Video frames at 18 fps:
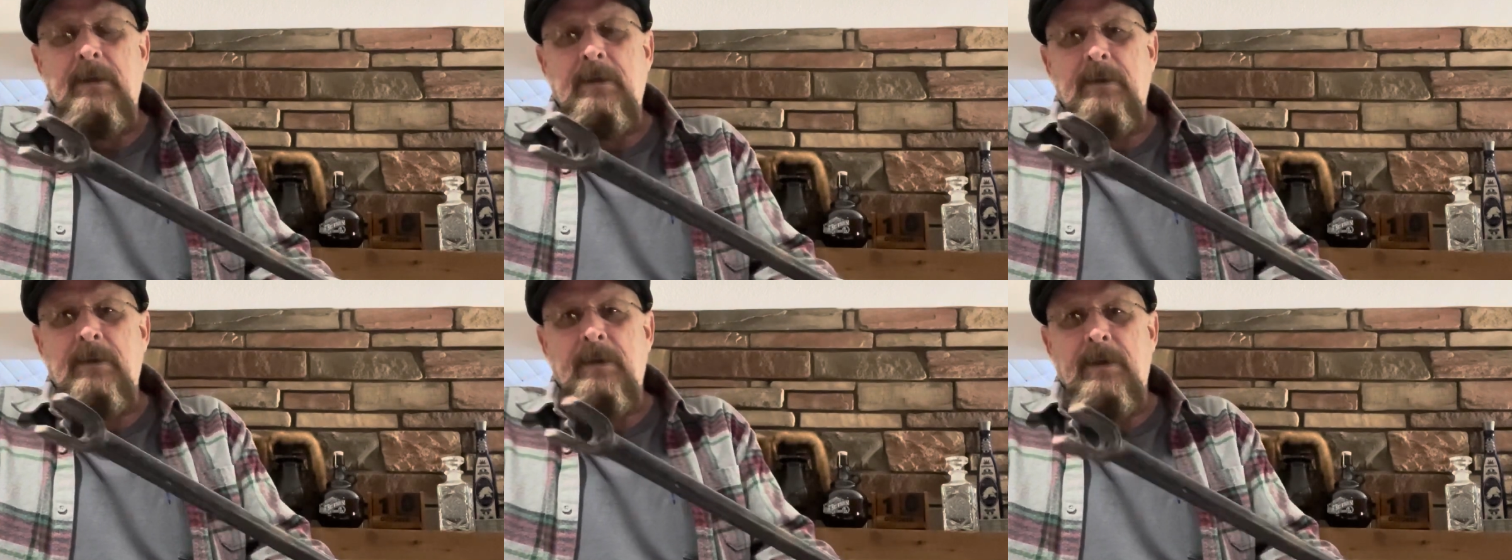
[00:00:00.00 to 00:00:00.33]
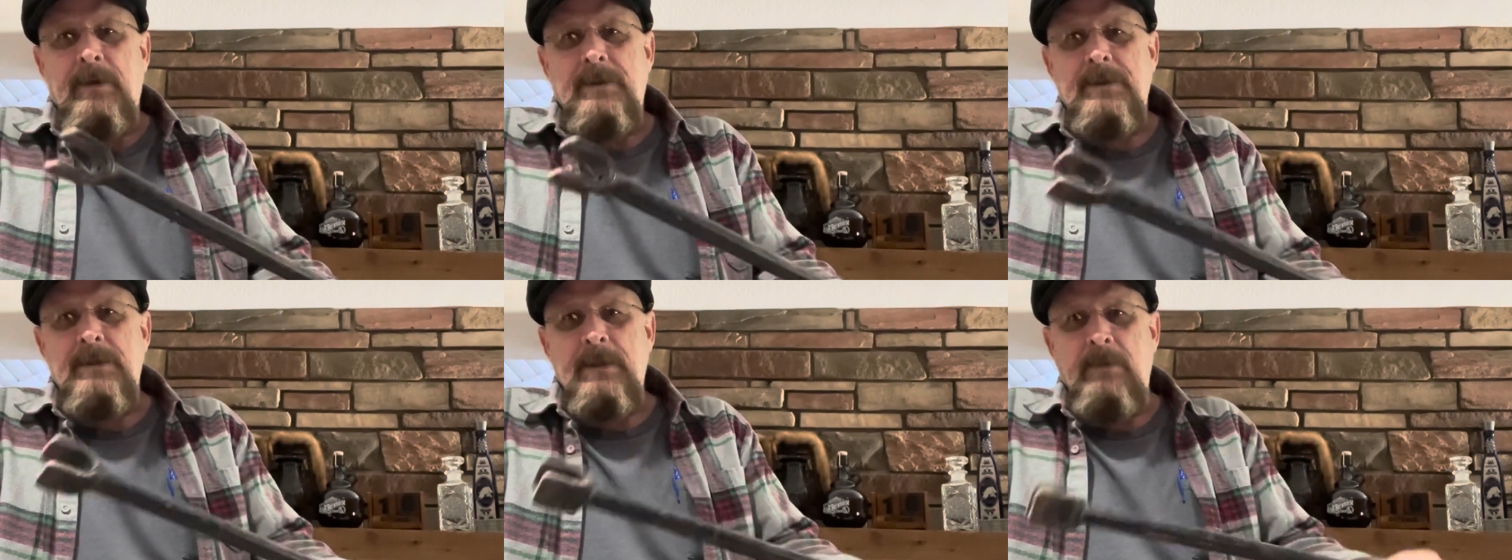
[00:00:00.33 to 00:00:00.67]
you're
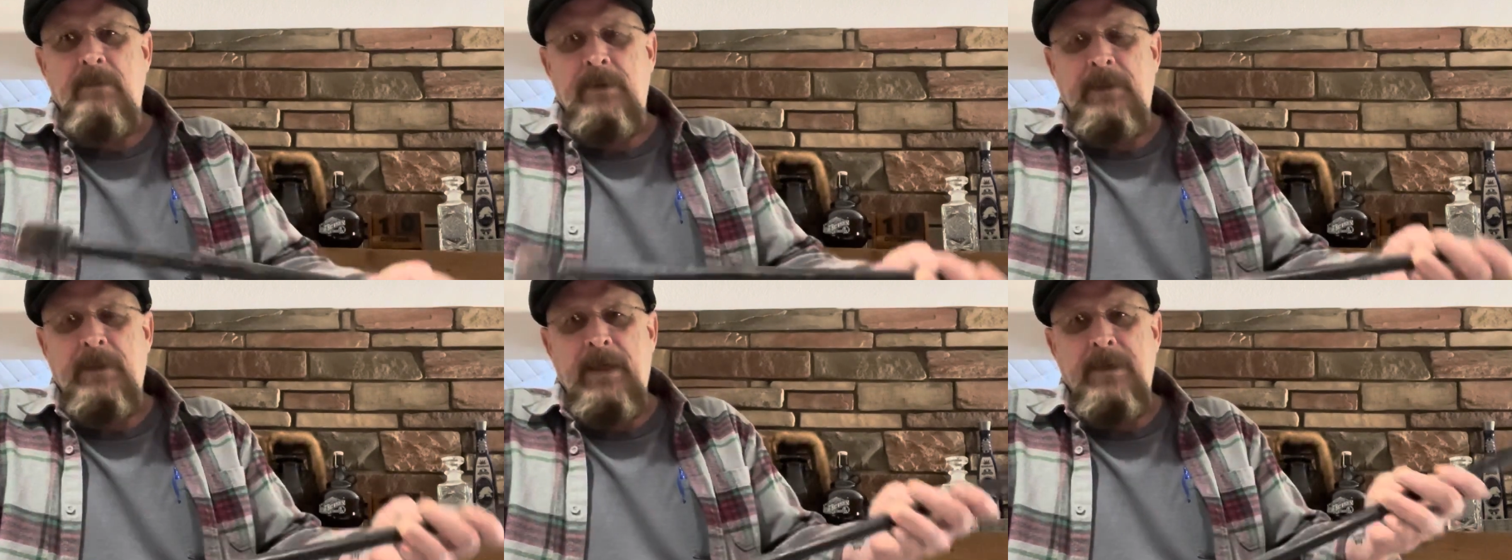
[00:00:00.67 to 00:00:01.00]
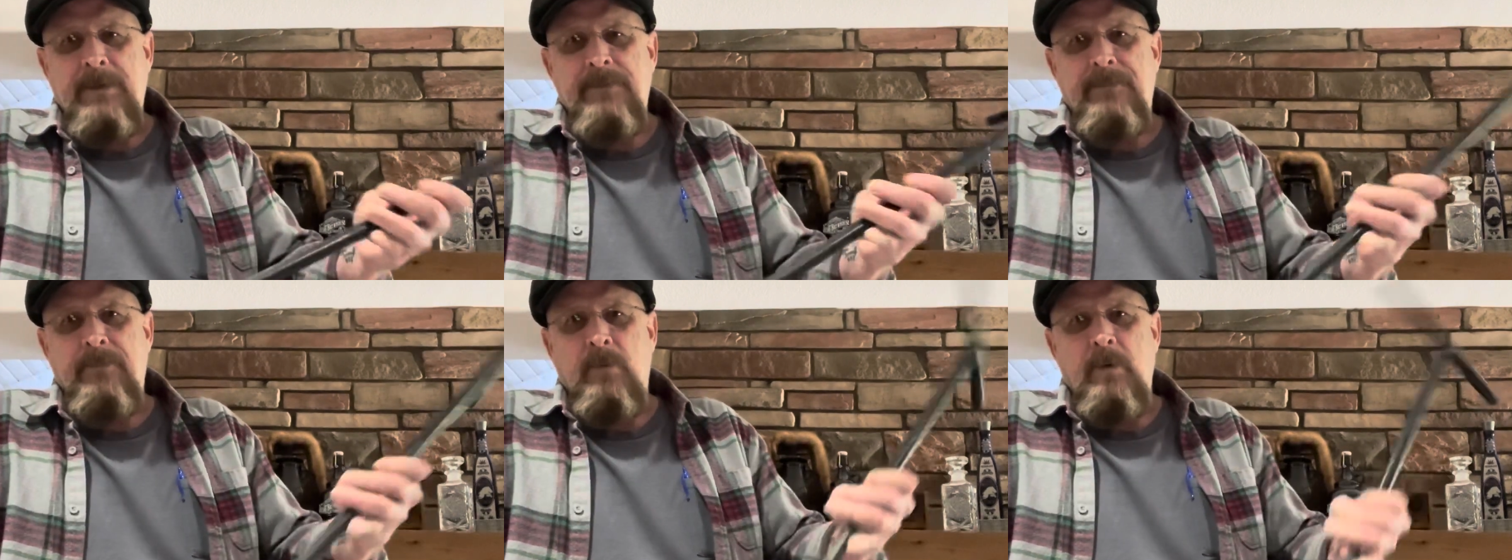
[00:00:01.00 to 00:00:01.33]
gonna see what
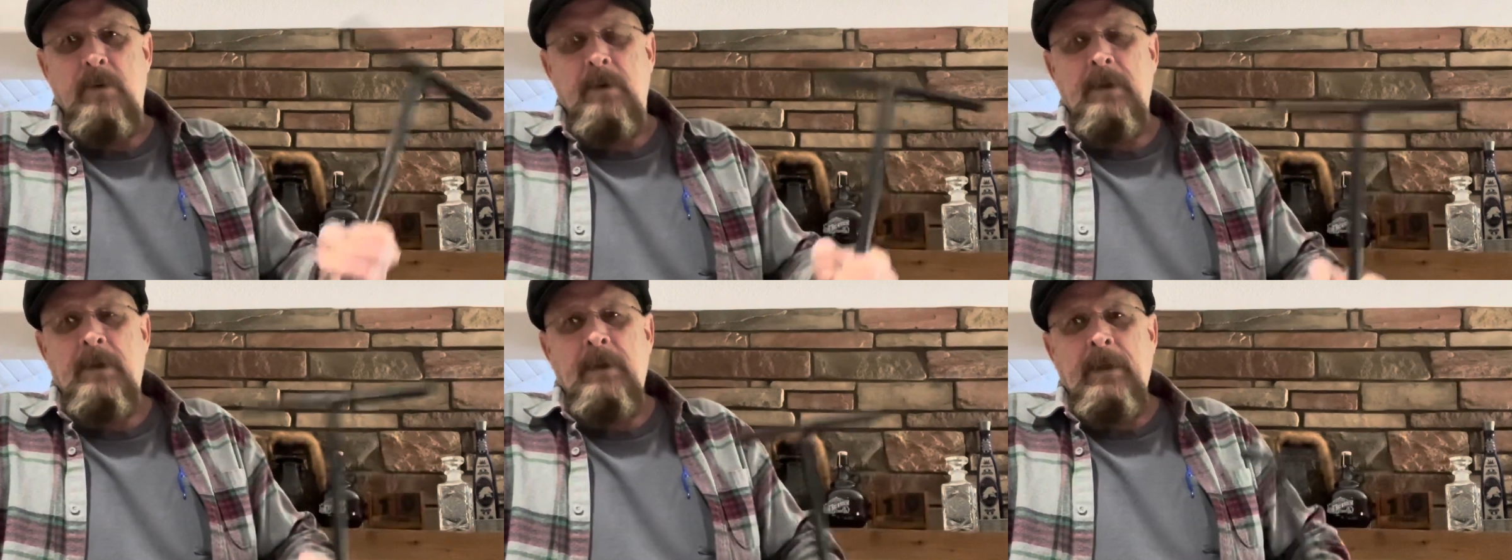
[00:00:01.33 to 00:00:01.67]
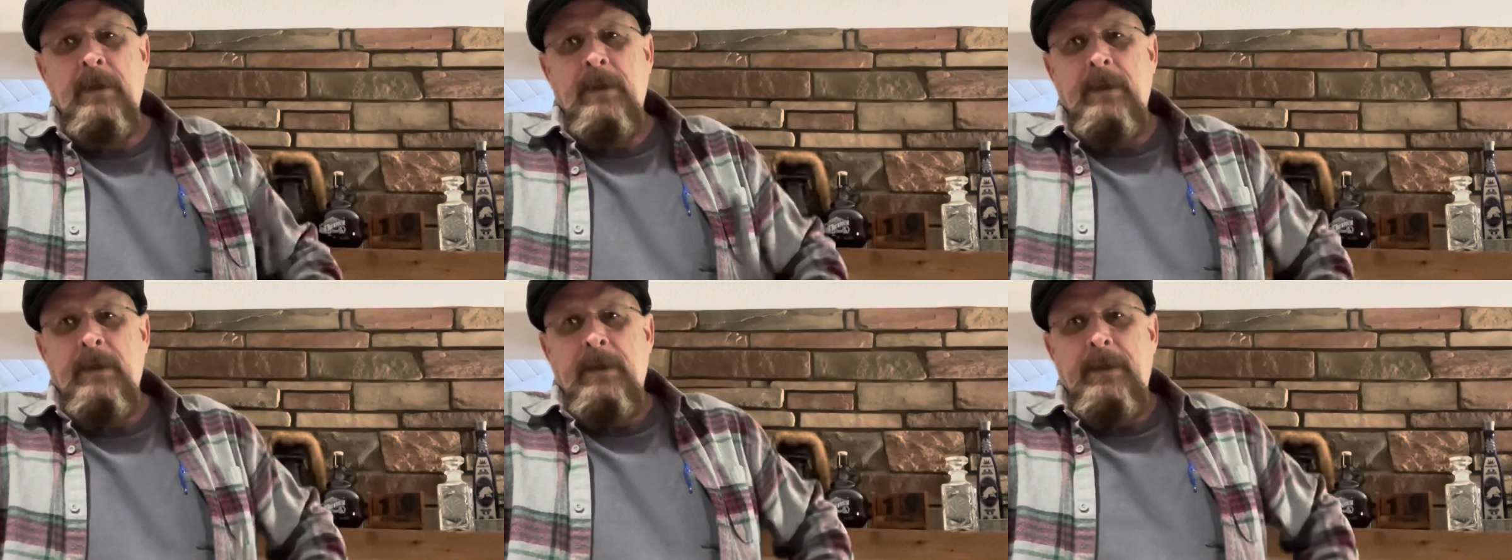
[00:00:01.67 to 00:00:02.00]
that's for
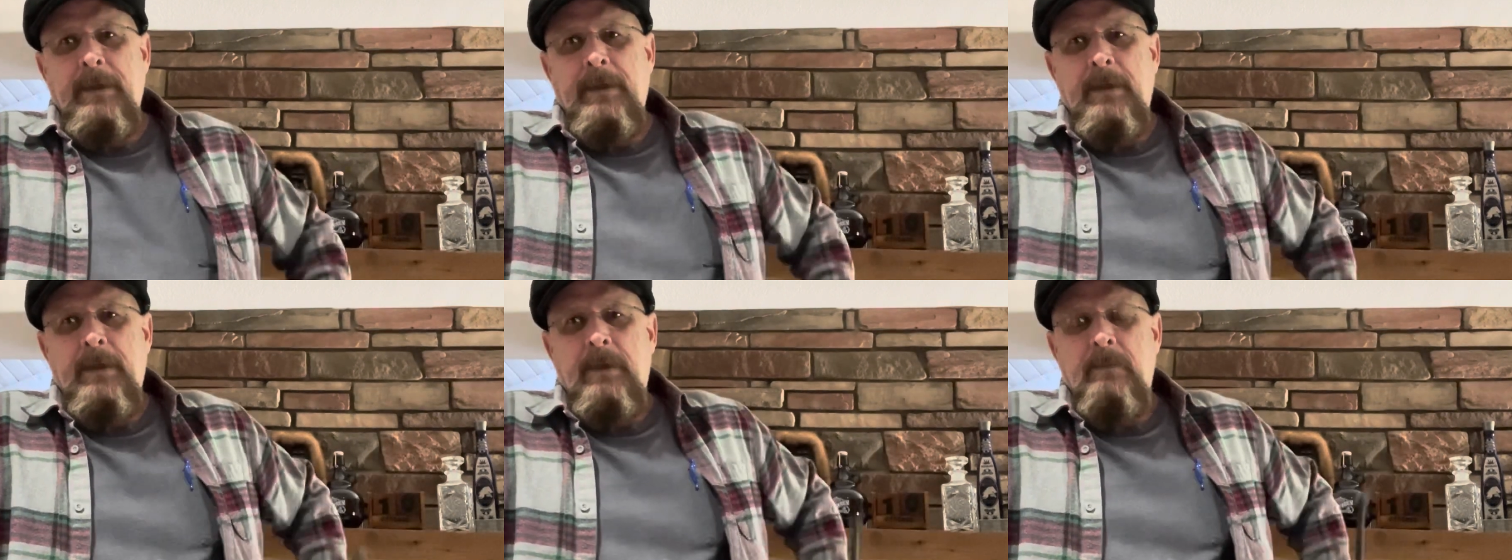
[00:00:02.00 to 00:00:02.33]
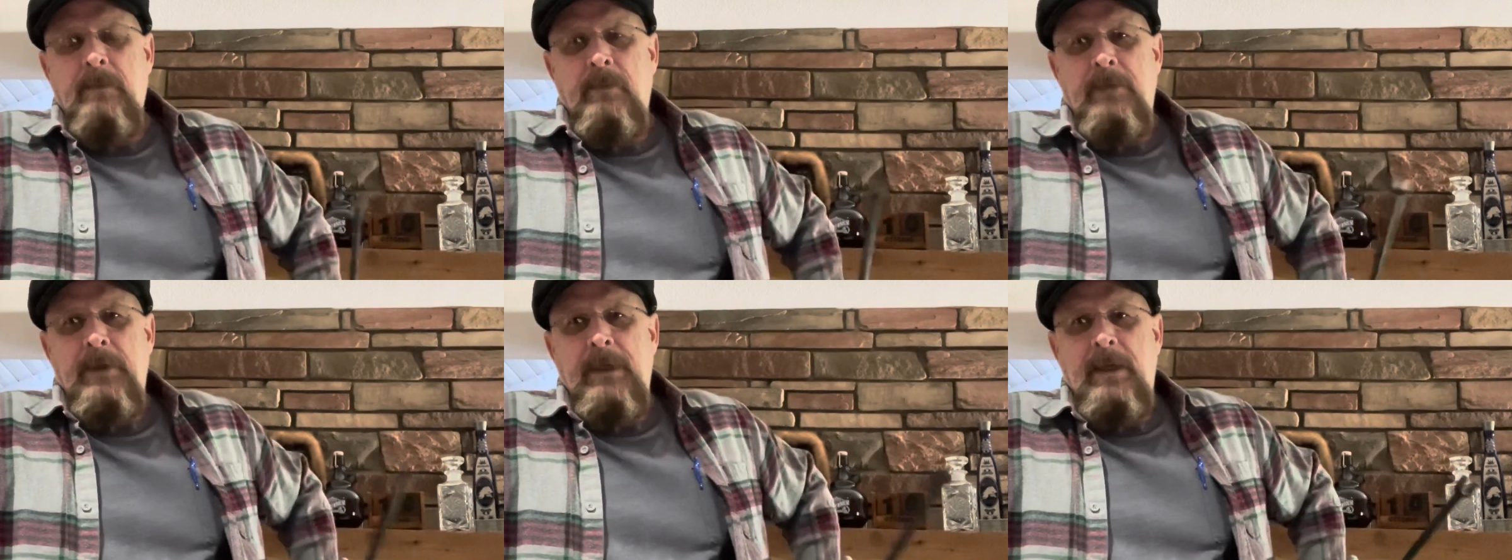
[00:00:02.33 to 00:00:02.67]
uh,
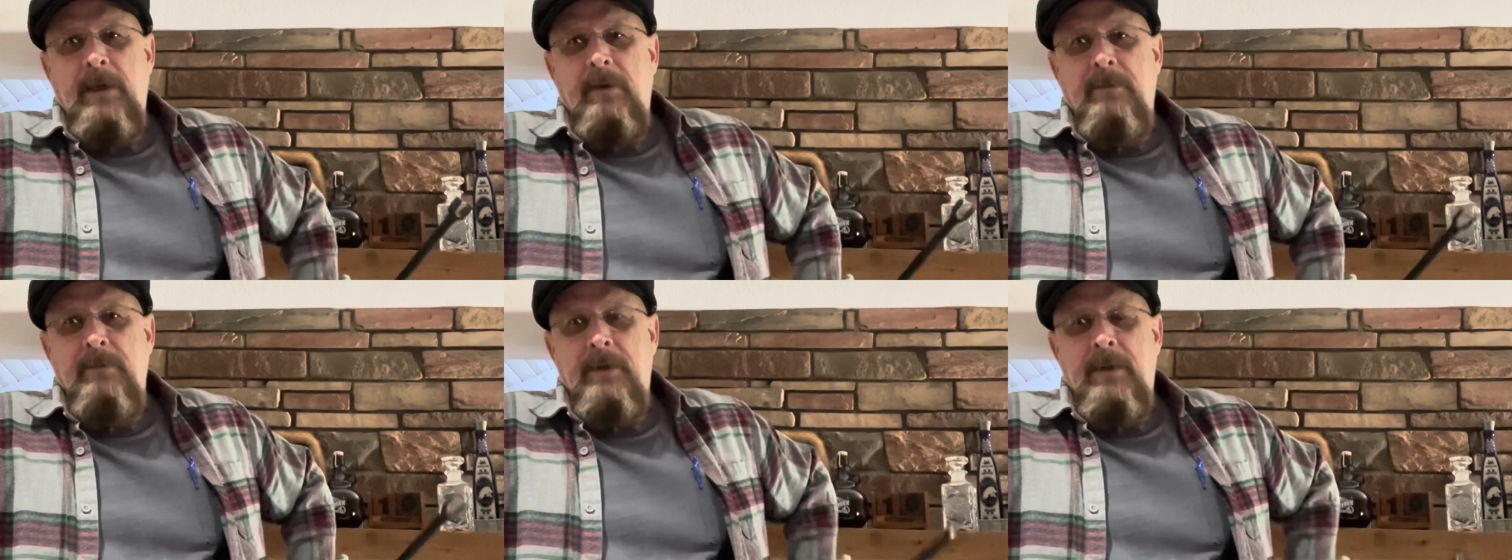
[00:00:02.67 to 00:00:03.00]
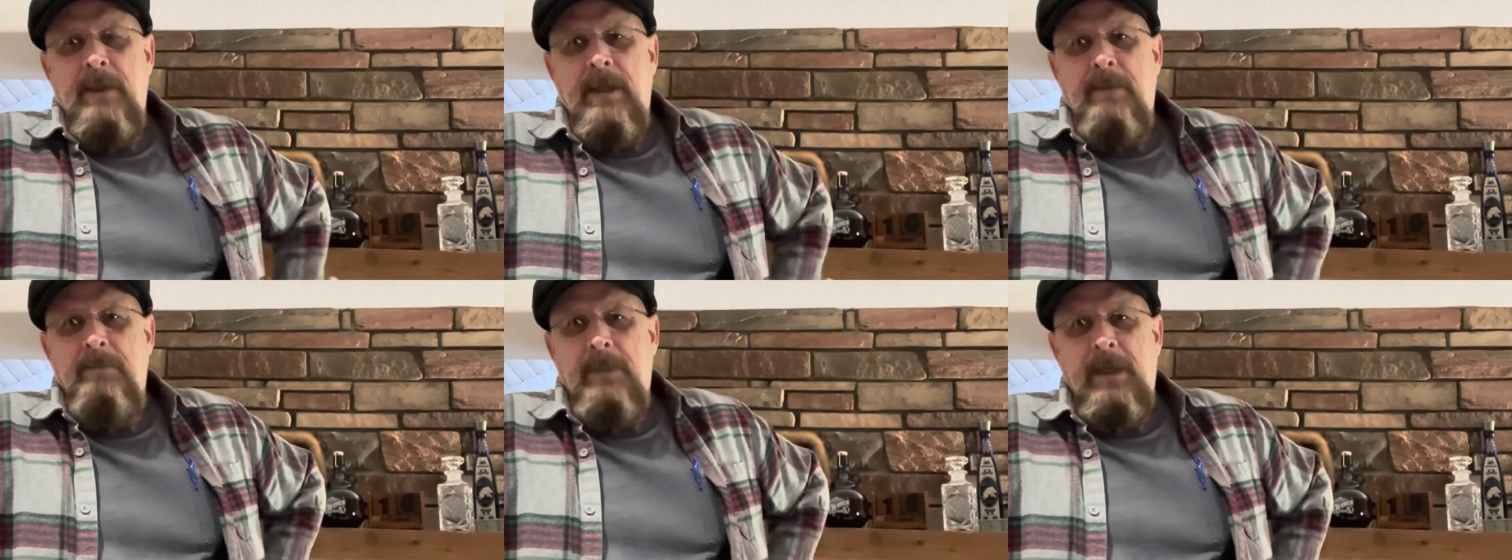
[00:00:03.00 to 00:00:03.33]
when we get over to
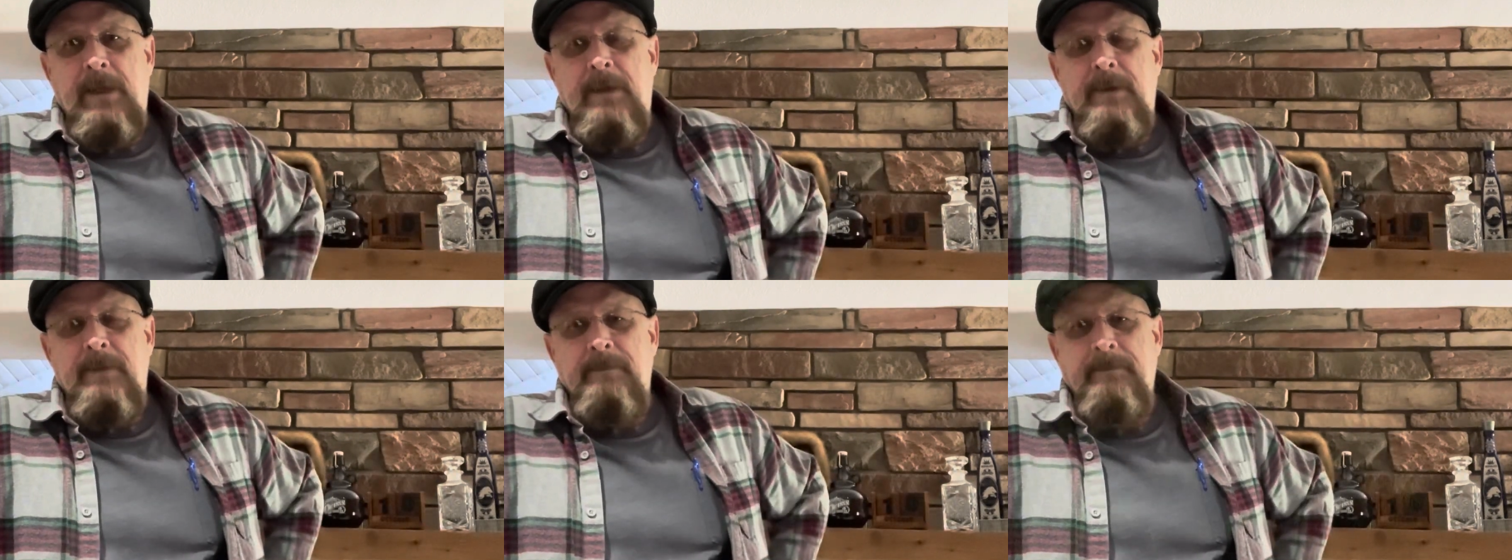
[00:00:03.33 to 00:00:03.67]
that meter.